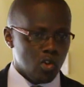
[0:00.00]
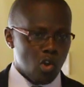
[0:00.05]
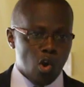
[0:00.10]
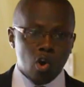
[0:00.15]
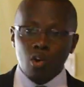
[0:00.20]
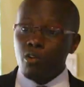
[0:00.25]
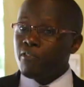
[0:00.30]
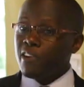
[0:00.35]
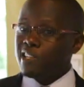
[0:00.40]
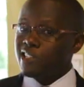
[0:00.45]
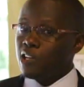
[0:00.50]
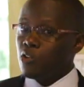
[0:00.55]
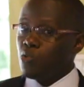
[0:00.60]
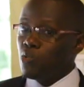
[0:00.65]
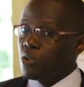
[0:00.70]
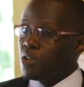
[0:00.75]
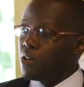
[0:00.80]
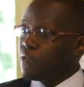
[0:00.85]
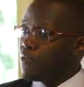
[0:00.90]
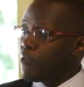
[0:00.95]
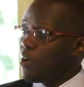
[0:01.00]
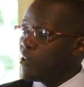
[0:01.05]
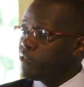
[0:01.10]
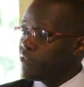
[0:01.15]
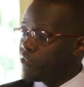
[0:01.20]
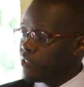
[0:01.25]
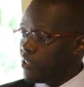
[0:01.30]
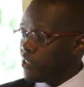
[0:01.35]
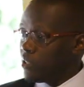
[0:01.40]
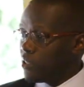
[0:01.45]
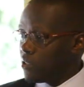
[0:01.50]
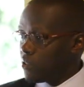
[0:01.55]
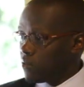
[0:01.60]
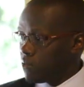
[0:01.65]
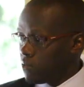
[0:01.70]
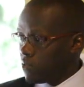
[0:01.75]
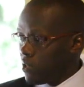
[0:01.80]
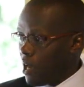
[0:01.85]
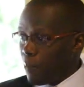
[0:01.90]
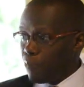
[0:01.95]
All of us are looking for one thing:
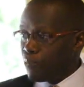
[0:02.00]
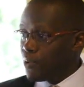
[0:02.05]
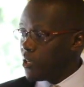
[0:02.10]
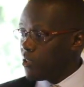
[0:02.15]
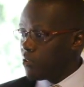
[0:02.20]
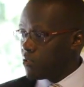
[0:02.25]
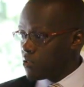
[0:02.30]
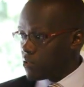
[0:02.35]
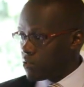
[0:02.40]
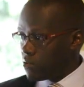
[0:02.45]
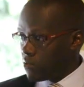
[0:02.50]
happiness.